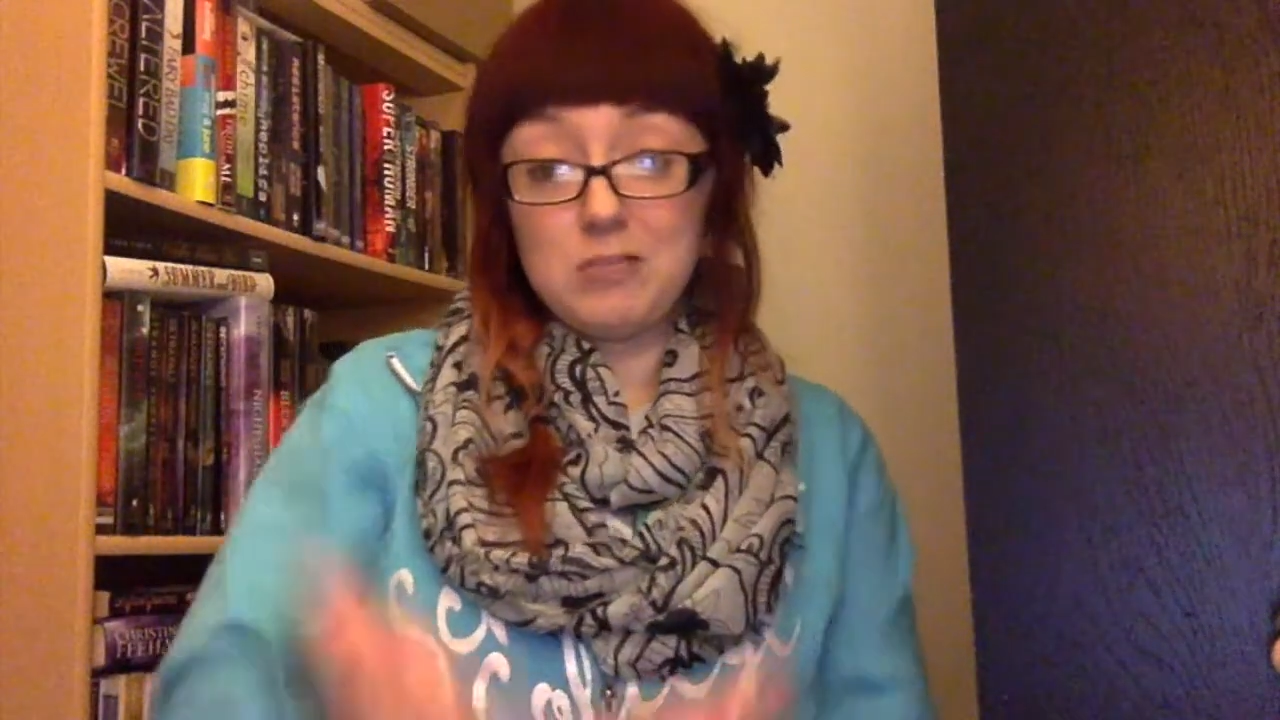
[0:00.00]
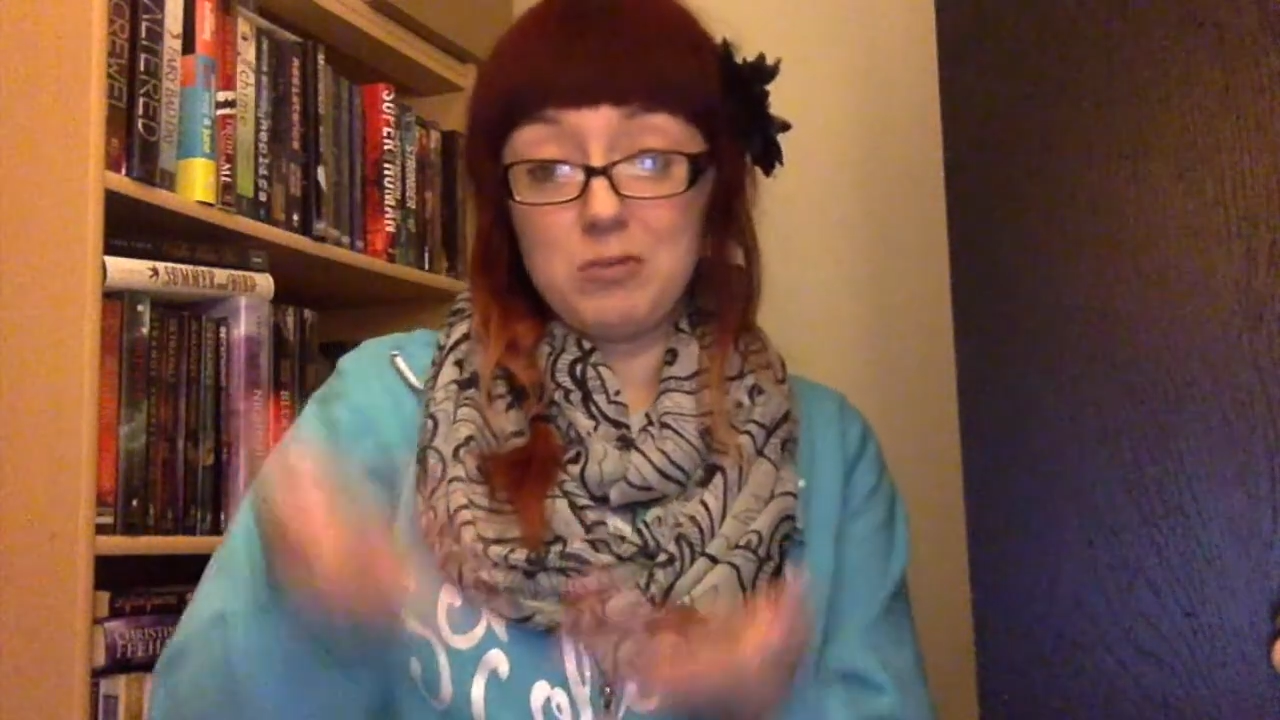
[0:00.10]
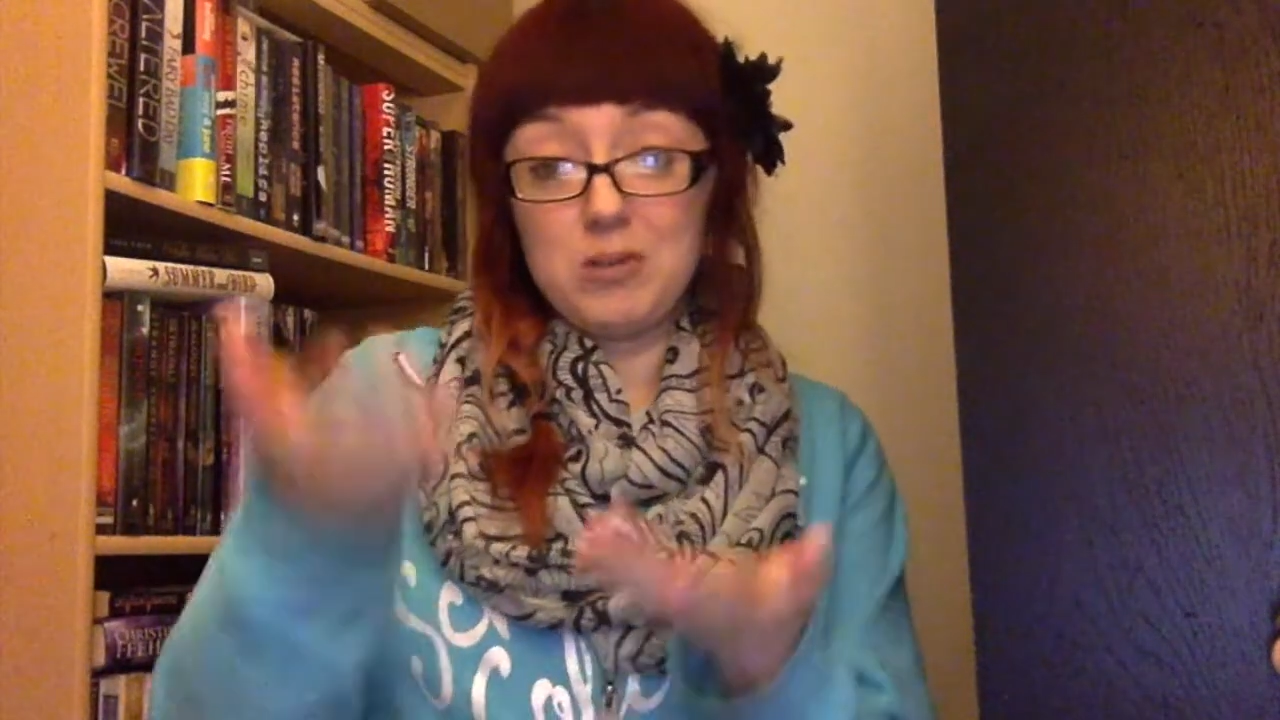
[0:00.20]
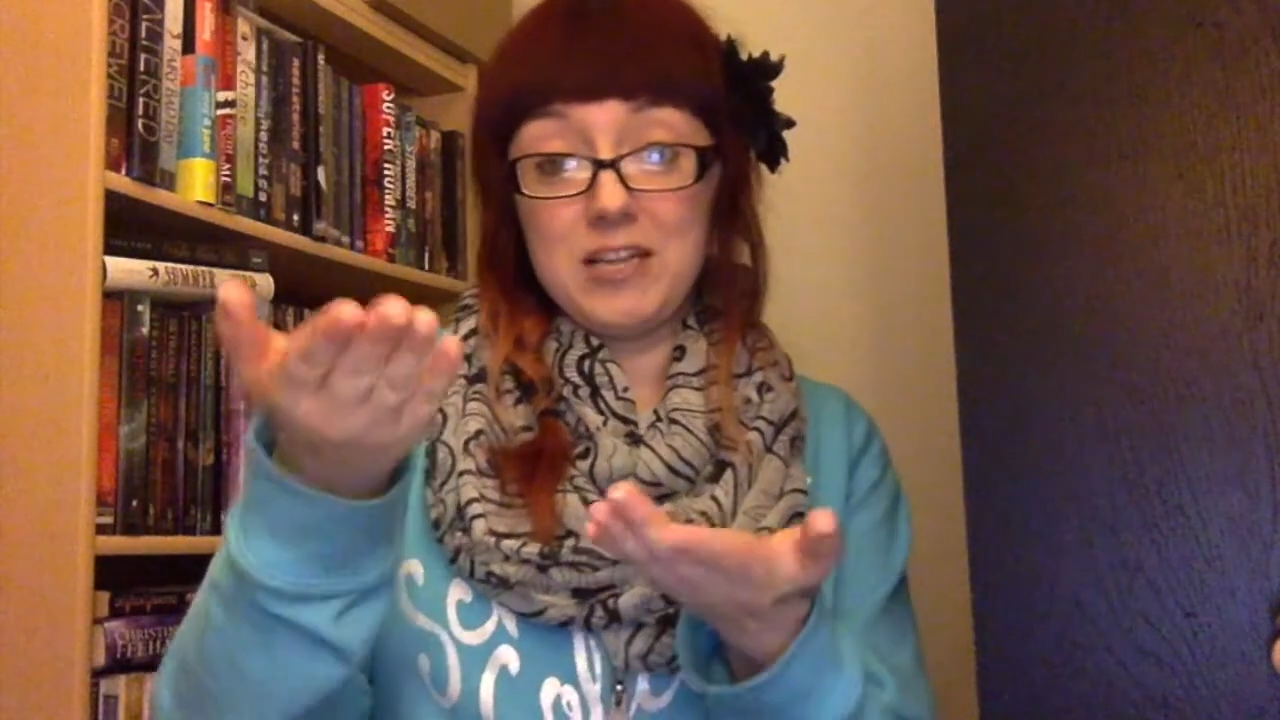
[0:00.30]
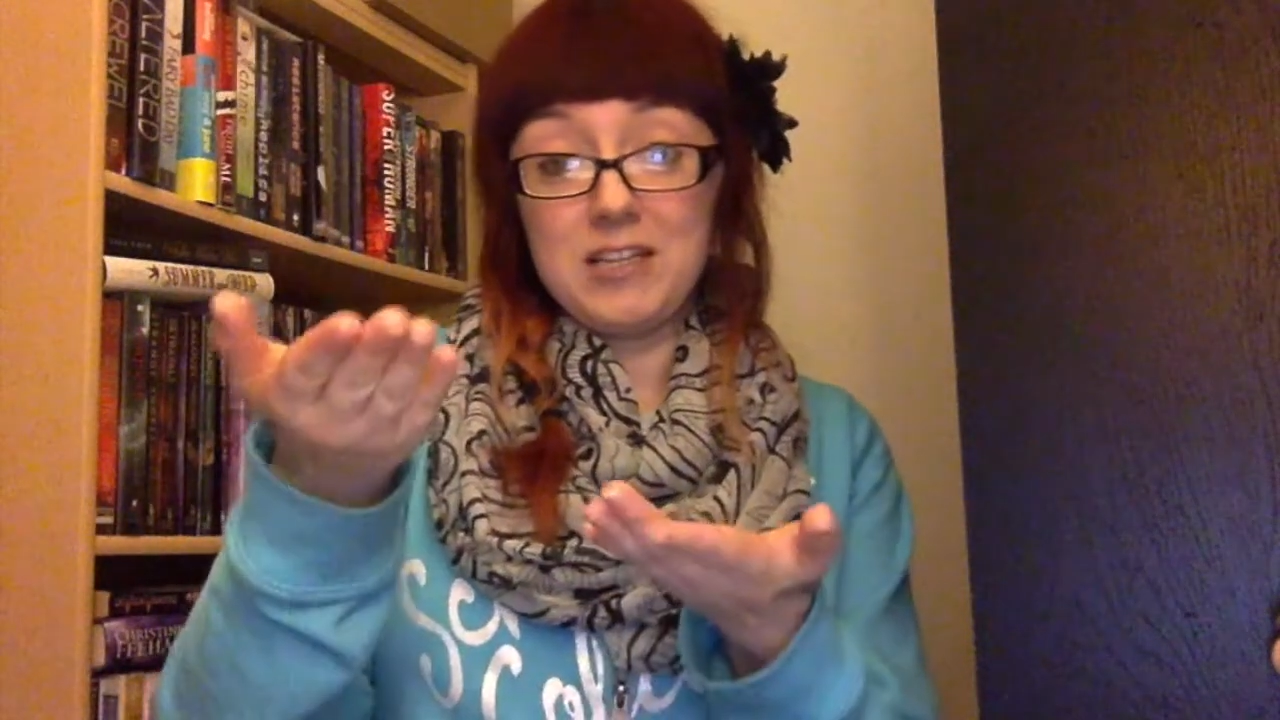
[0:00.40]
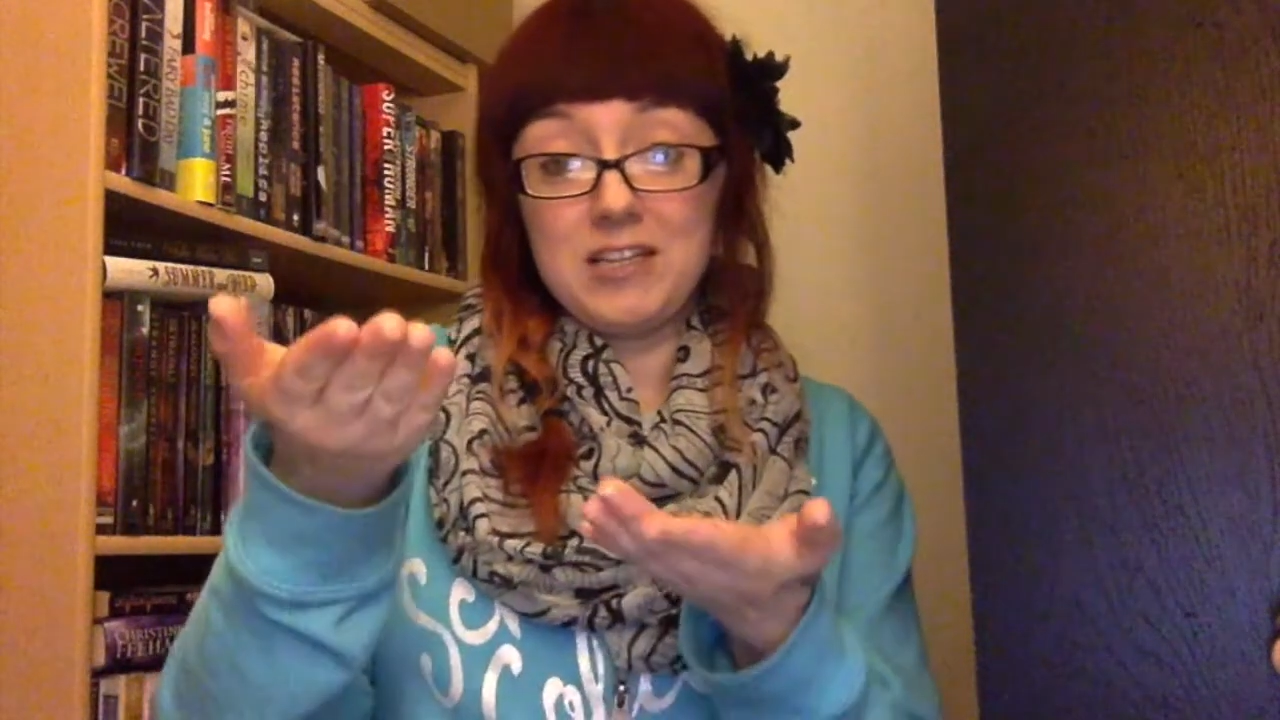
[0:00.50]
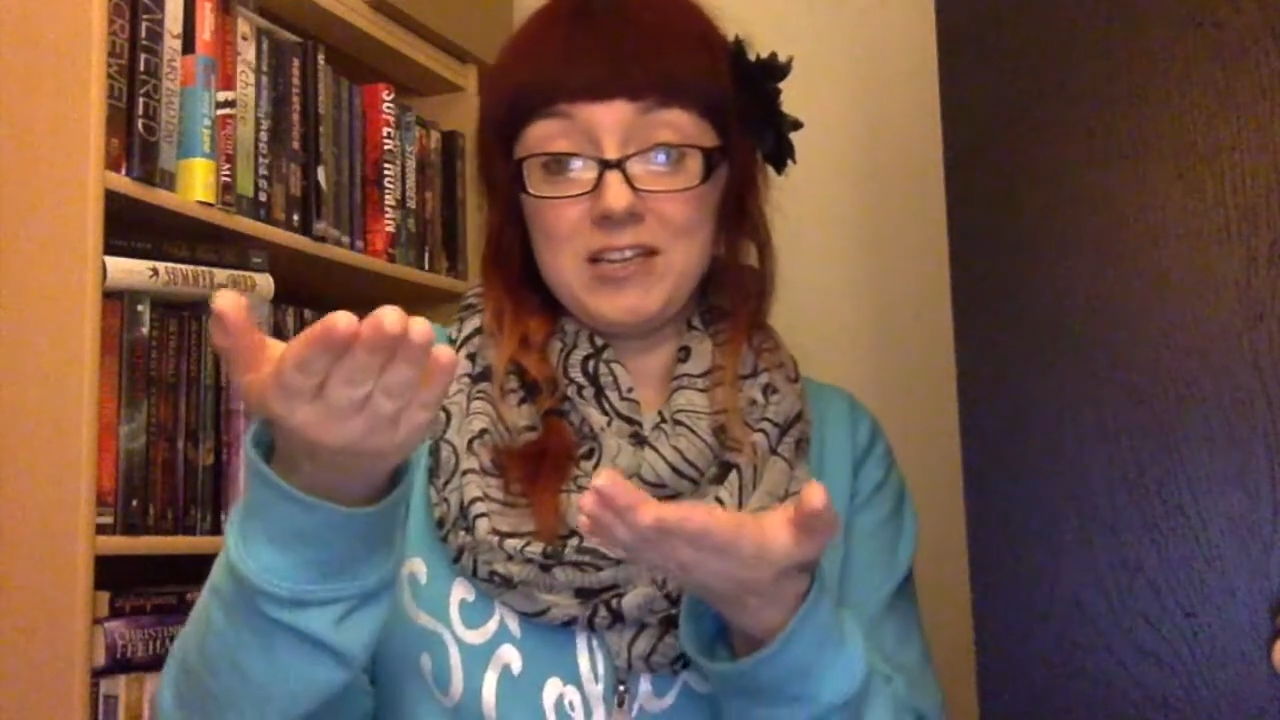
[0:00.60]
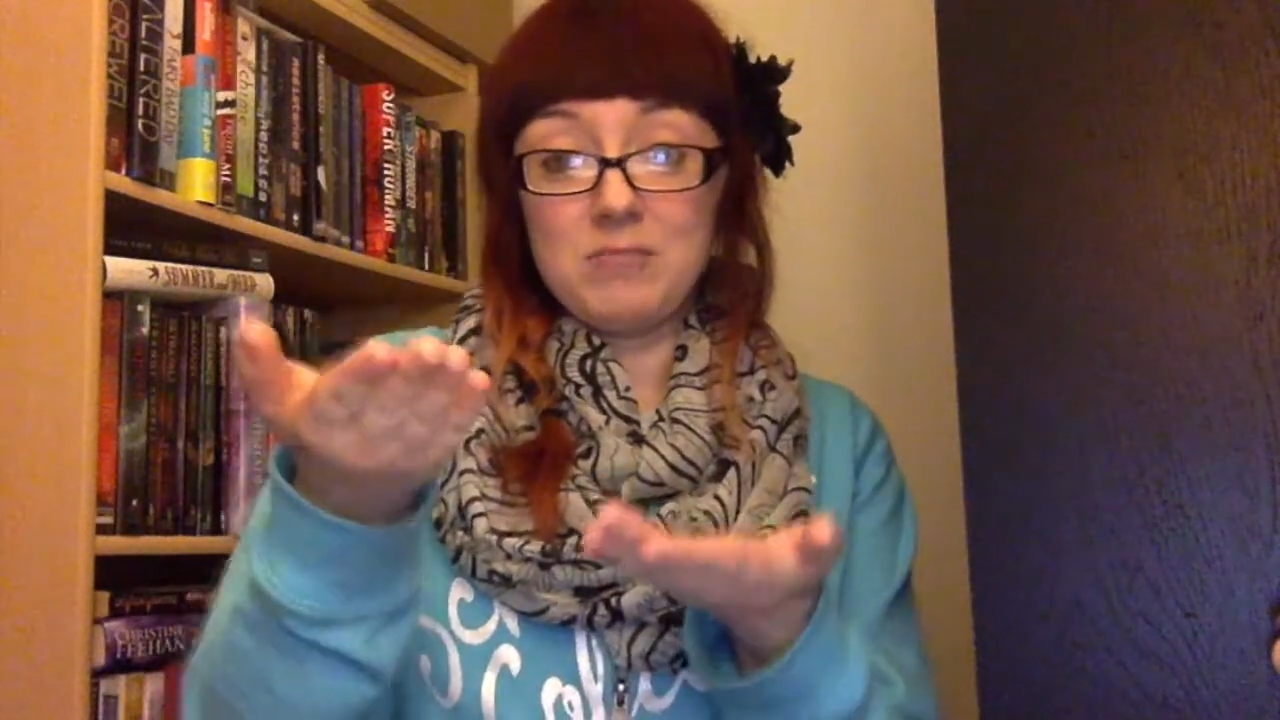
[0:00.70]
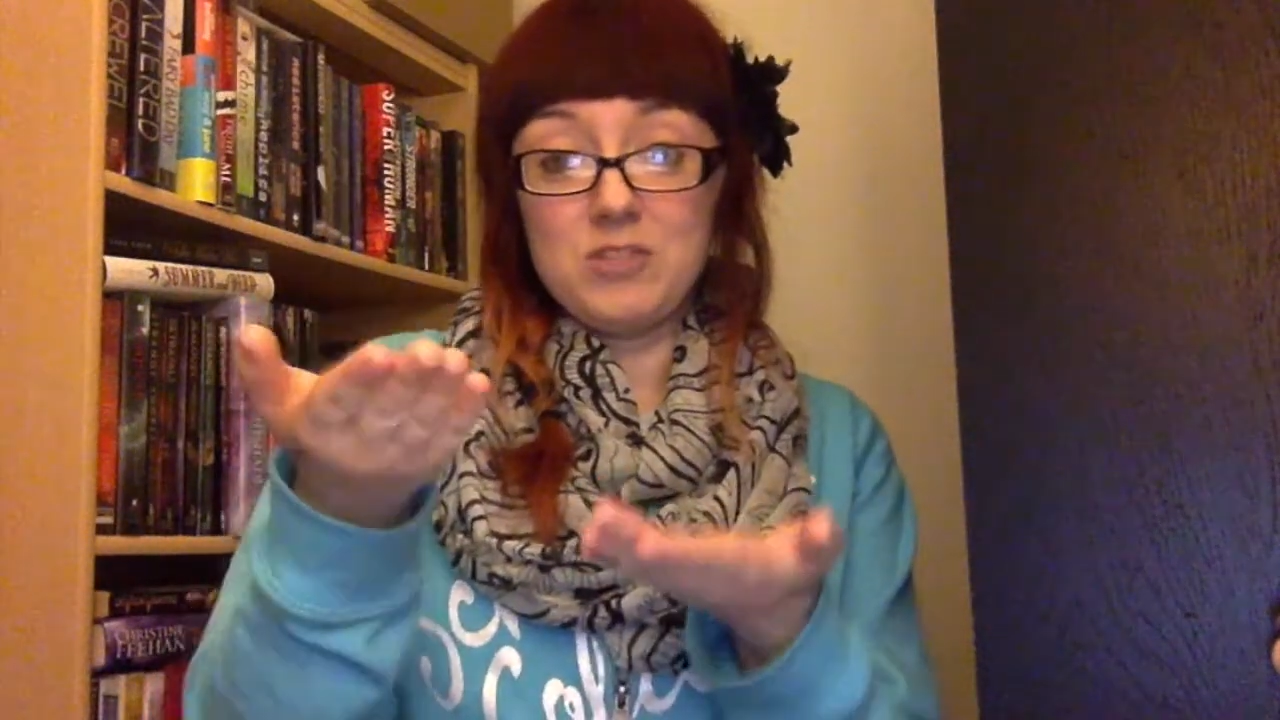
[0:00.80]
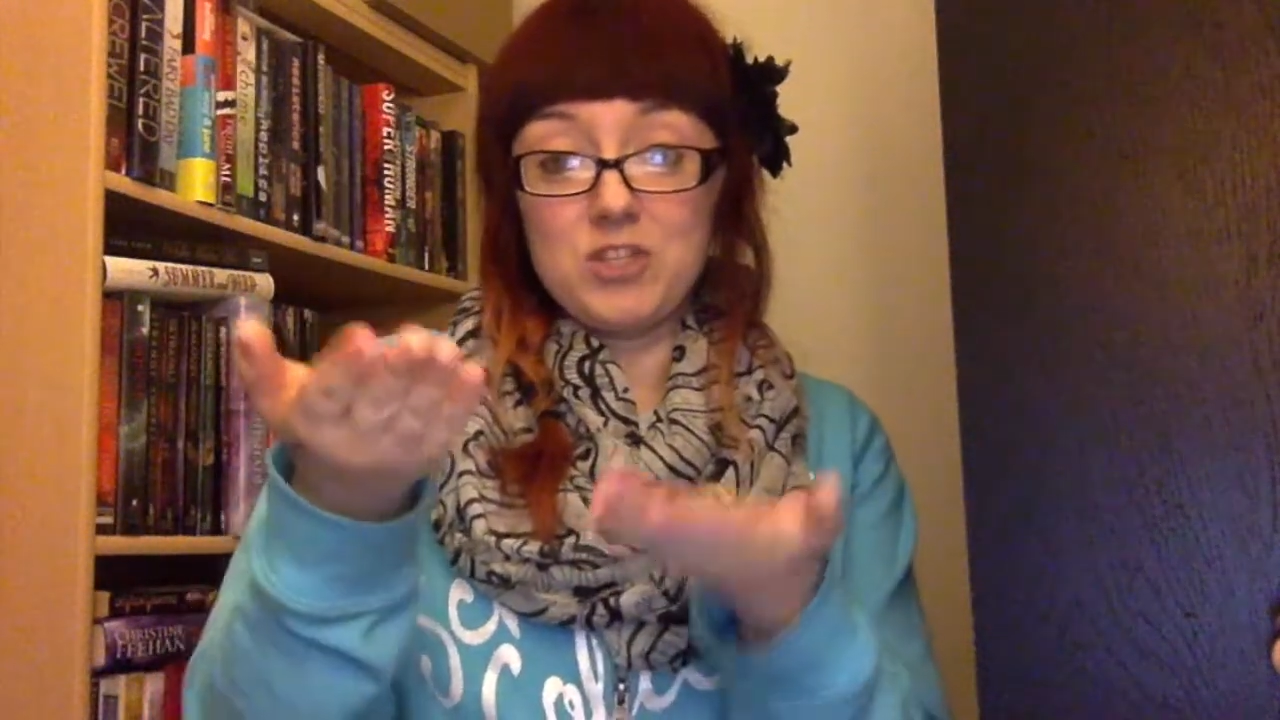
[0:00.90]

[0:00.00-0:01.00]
present them